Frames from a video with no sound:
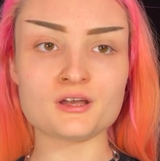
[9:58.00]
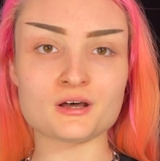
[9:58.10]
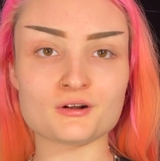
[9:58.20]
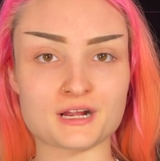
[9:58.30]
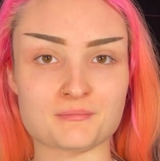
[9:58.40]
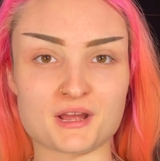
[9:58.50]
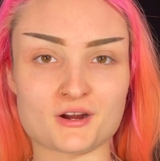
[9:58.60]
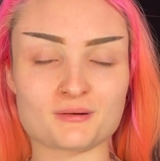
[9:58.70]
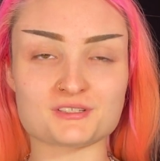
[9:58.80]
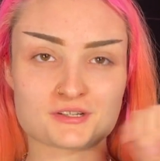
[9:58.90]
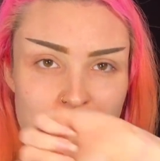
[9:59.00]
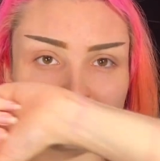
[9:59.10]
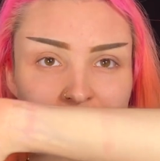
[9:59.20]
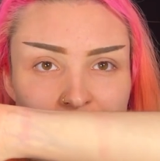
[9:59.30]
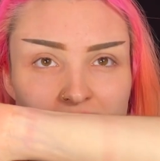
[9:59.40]
All right, my arm is all
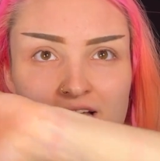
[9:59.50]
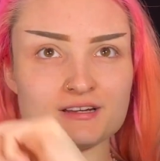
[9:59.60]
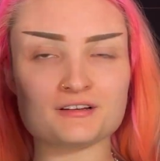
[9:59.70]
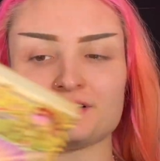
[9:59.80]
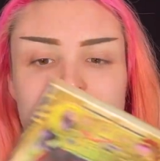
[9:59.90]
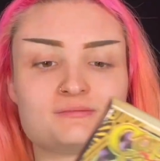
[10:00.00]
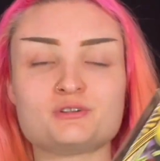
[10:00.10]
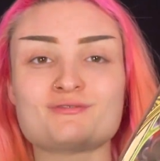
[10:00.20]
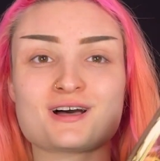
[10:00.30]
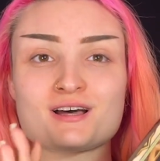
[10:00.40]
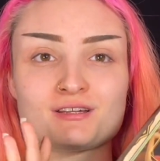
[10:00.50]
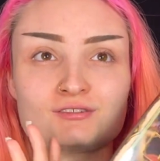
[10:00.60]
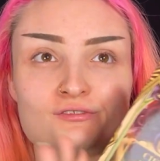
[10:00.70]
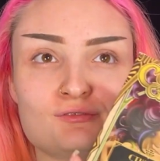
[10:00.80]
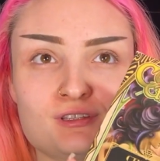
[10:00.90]
clean again. Let's move on
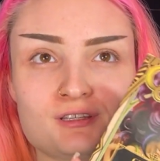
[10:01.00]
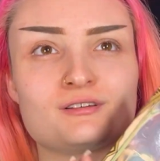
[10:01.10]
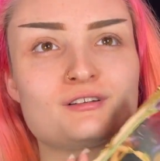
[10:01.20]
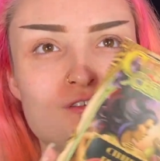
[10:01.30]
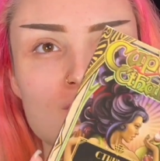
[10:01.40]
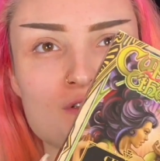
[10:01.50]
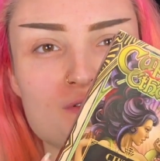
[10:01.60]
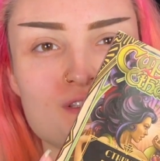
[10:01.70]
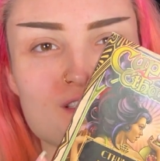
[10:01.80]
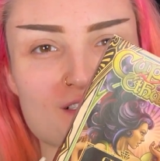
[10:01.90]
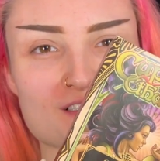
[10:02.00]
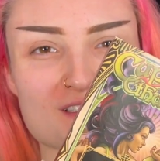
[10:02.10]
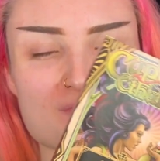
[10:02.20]
to the Cthulhu Desserts